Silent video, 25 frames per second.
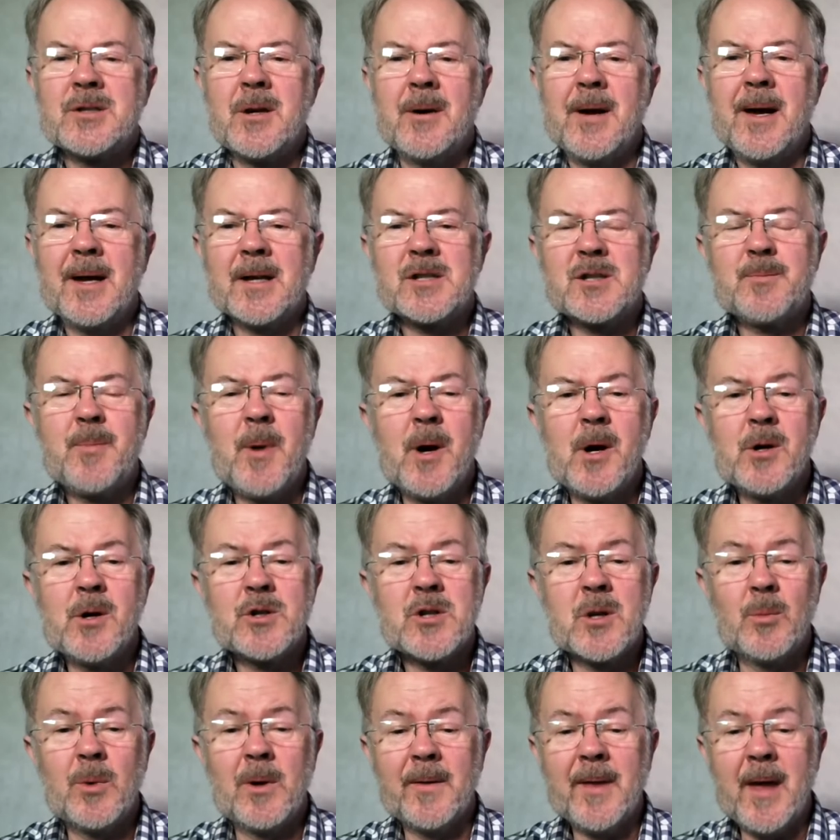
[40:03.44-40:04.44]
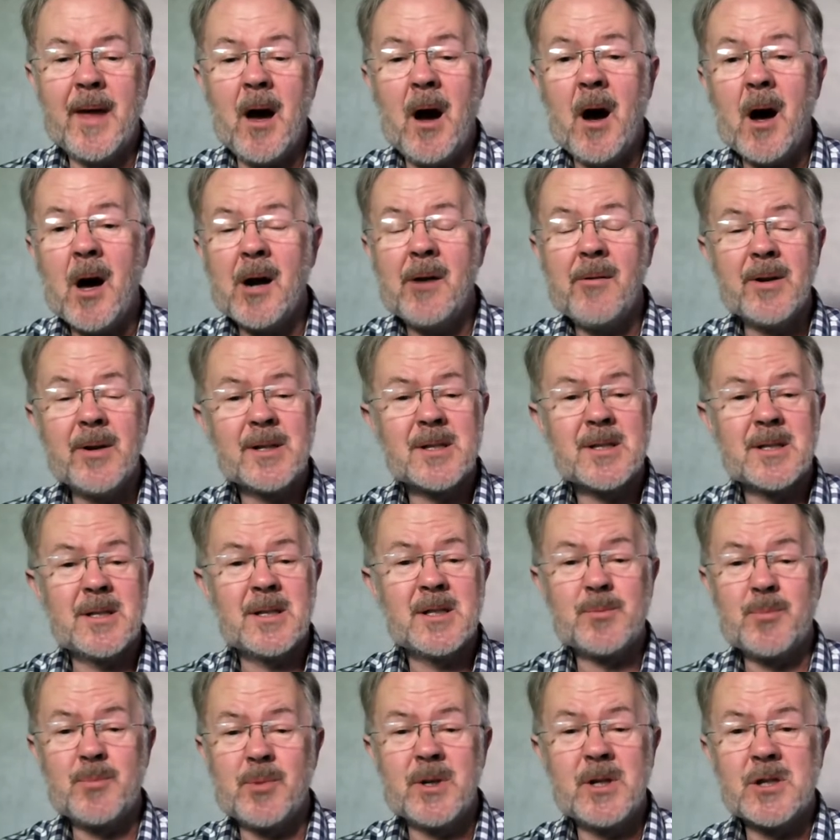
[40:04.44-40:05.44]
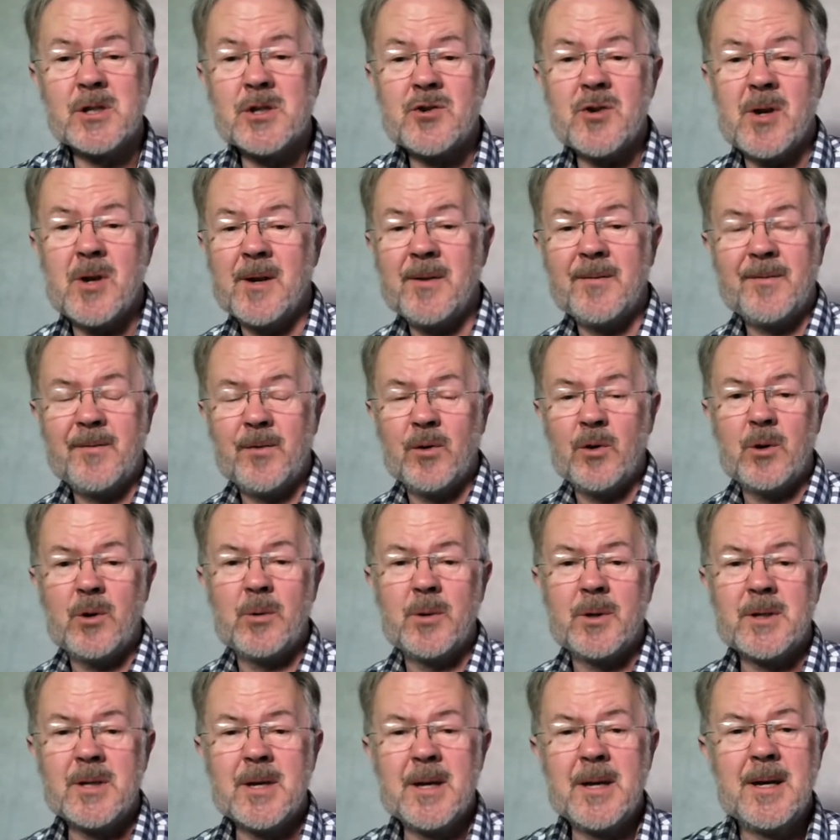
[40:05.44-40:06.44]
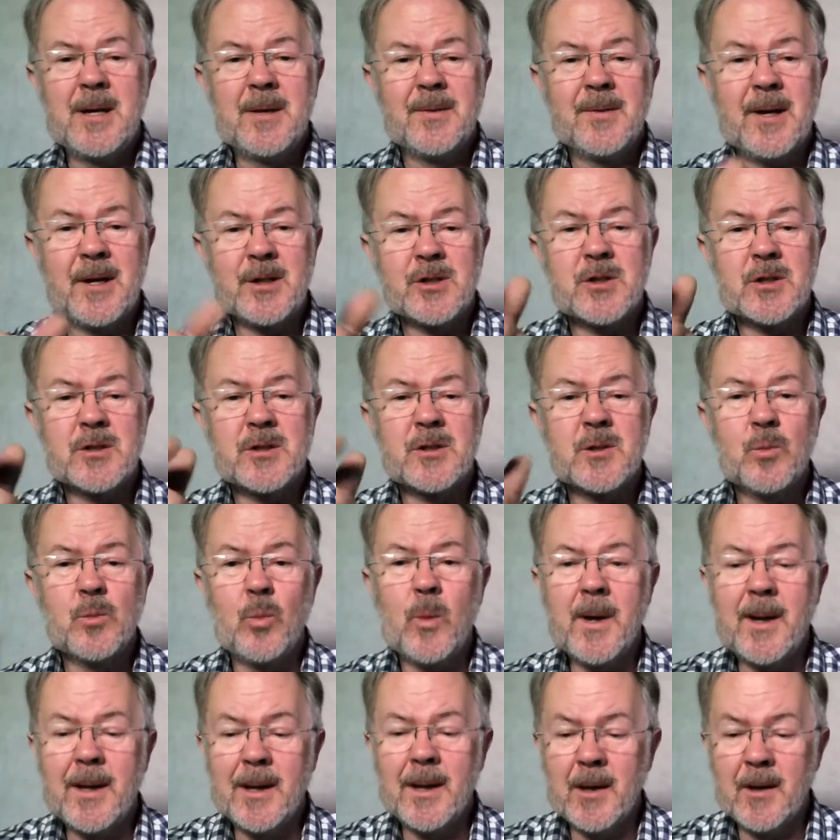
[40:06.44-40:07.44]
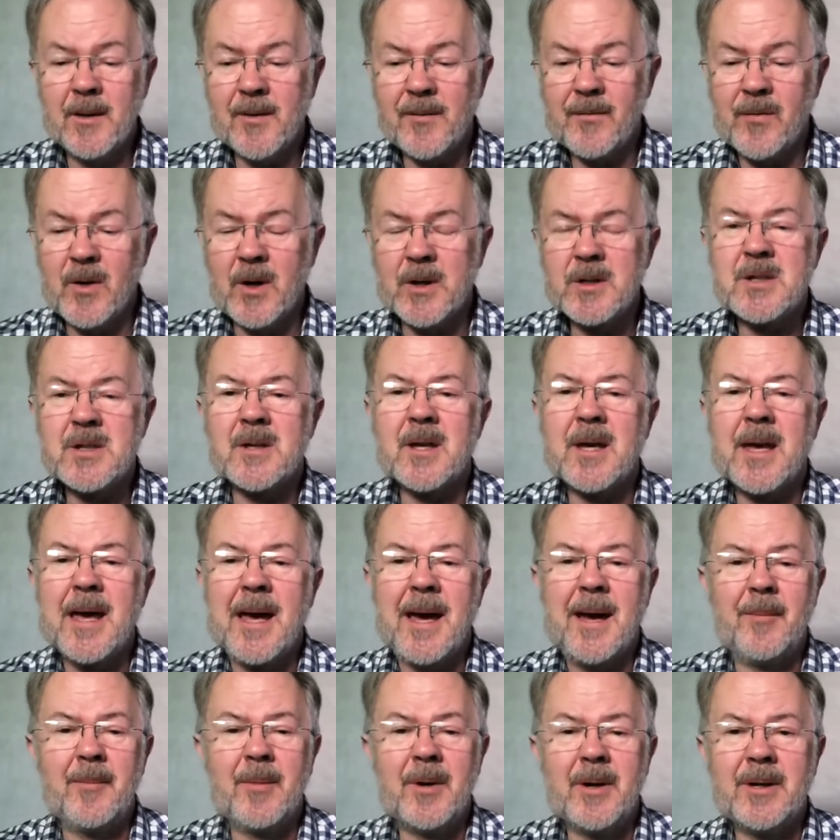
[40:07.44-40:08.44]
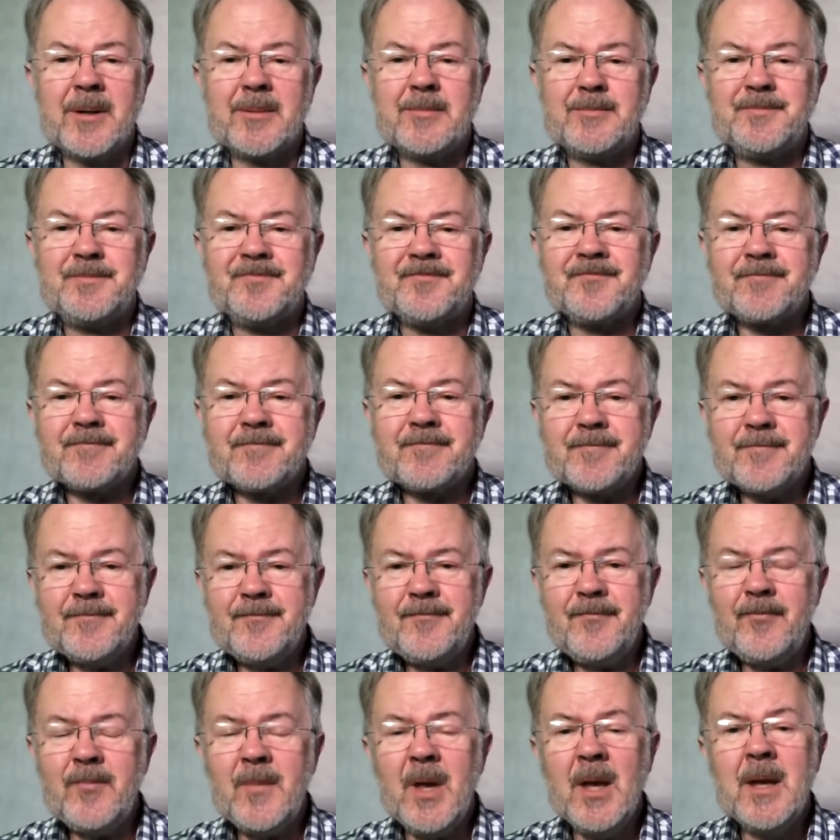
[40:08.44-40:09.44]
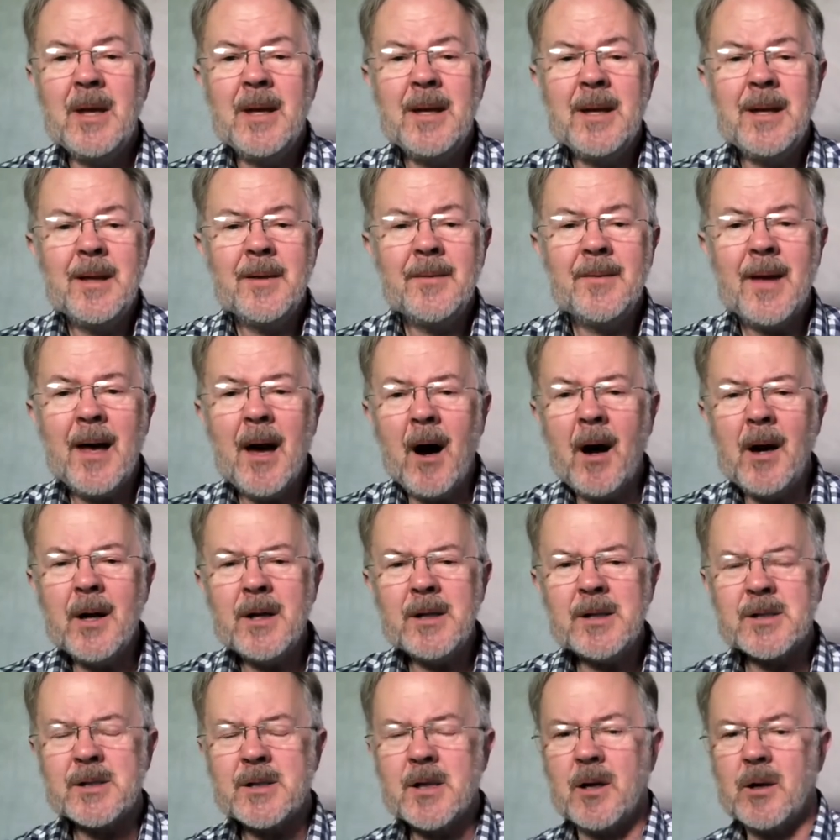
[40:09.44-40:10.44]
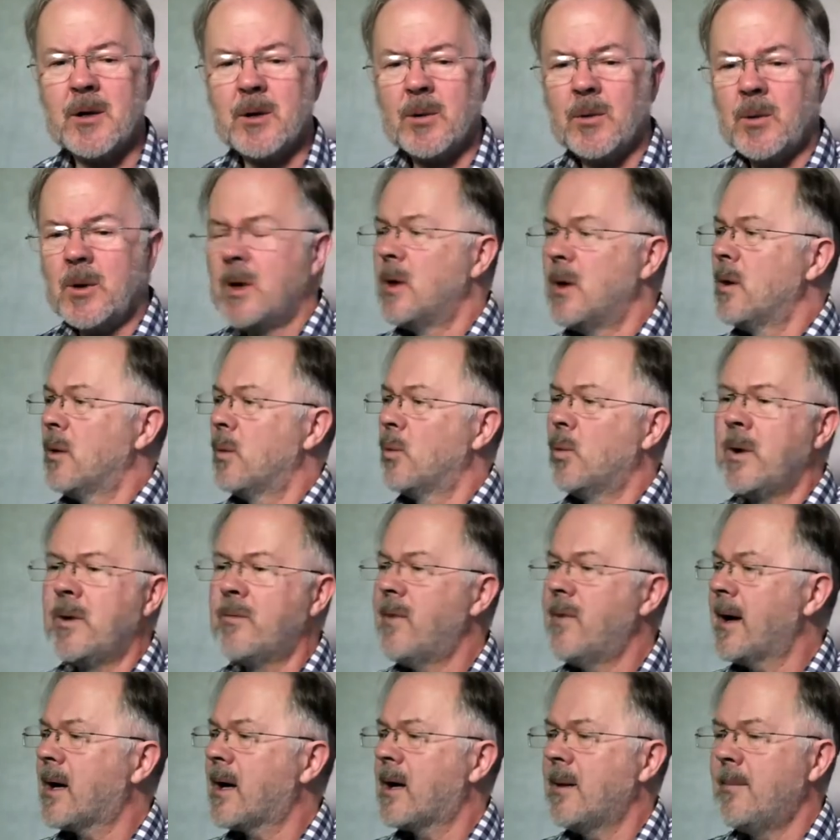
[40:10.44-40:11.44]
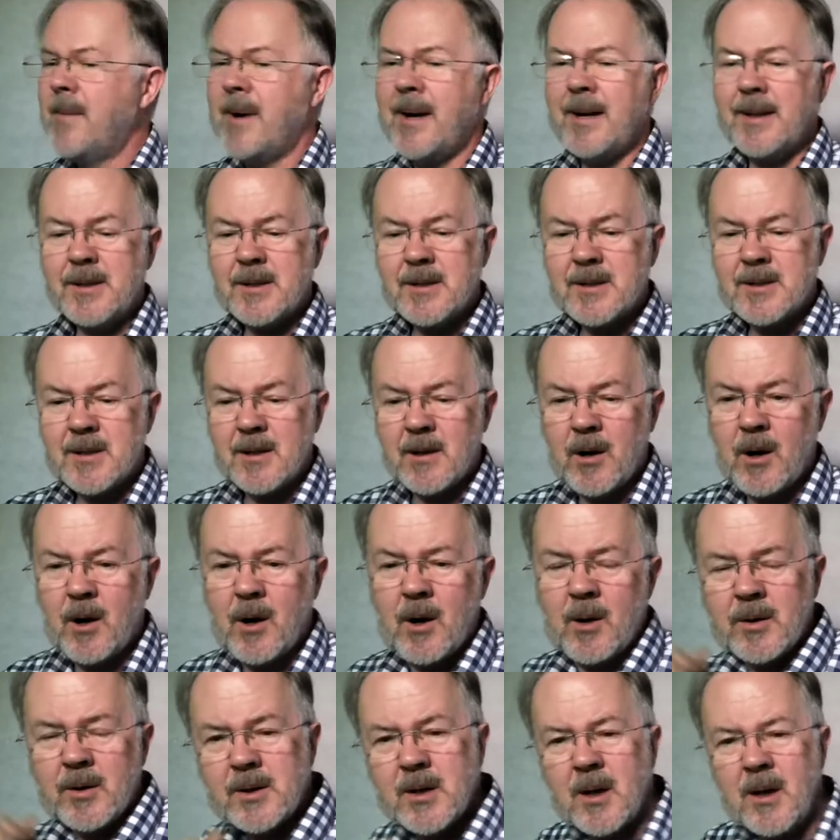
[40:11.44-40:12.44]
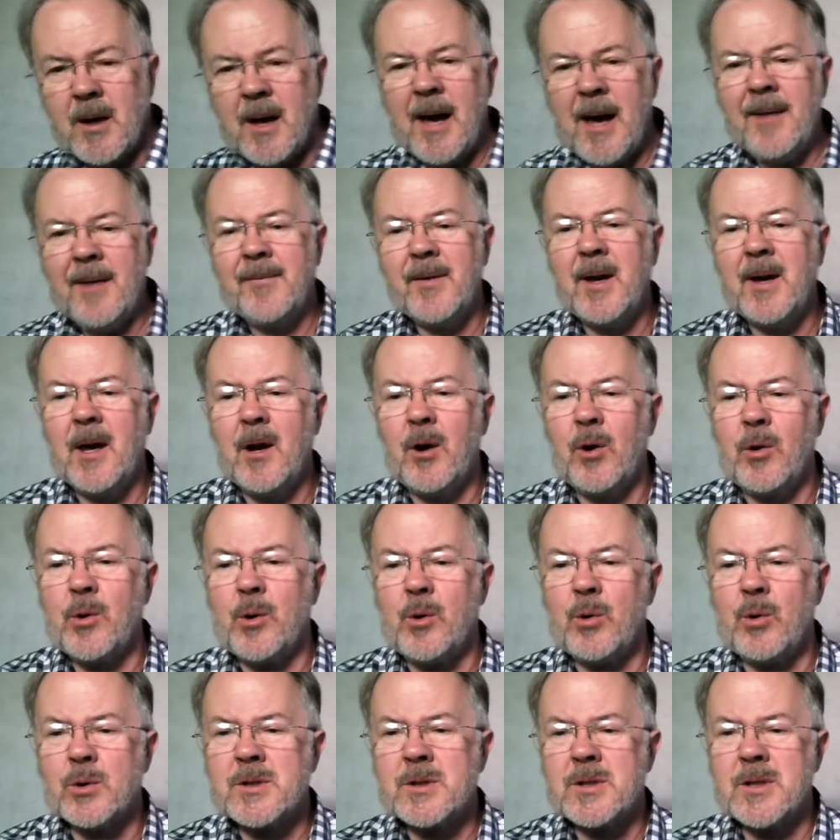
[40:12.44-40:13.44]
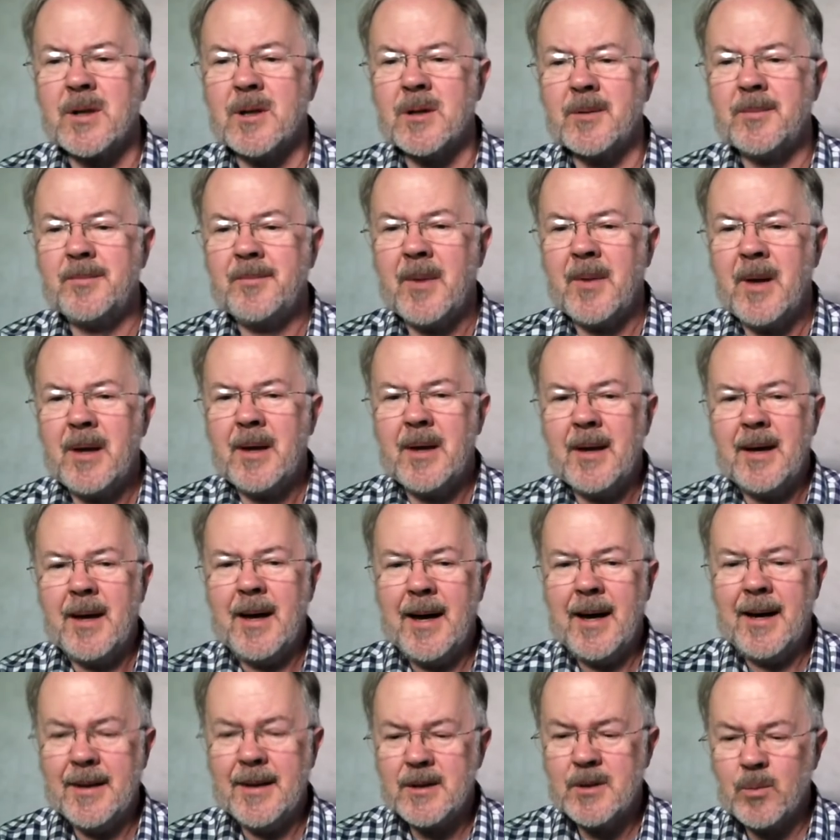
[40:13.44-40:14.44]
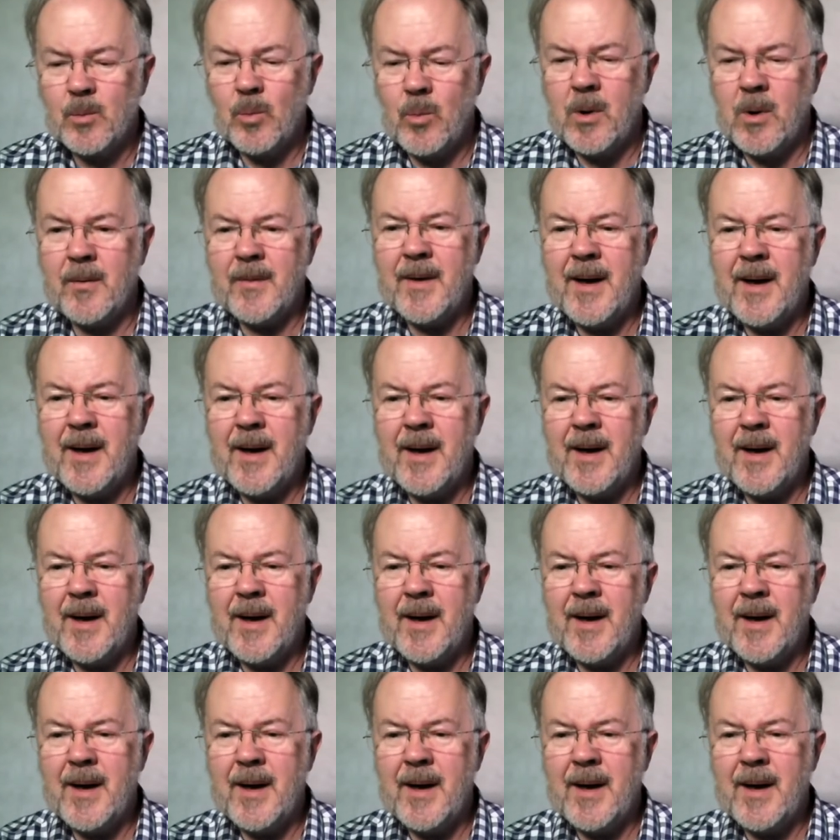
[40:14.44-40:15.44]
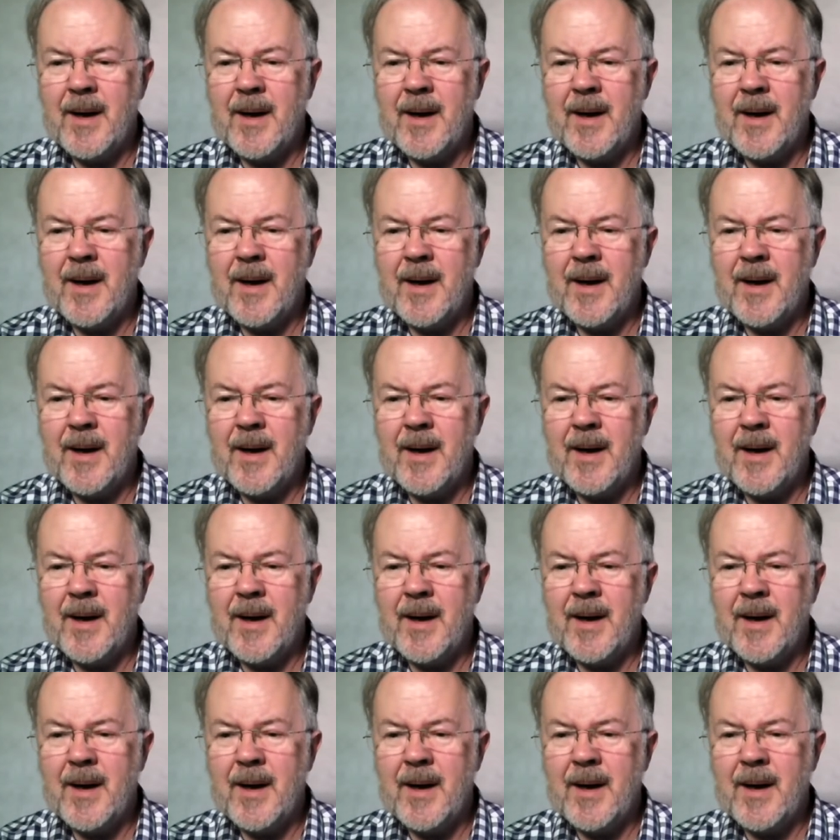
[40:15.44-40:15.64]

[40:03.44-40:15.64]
exposure, well, the iris is pretty straightforward. That's just the wheel at the front of the camera. The ISO, we recommend having it on auto. And what that does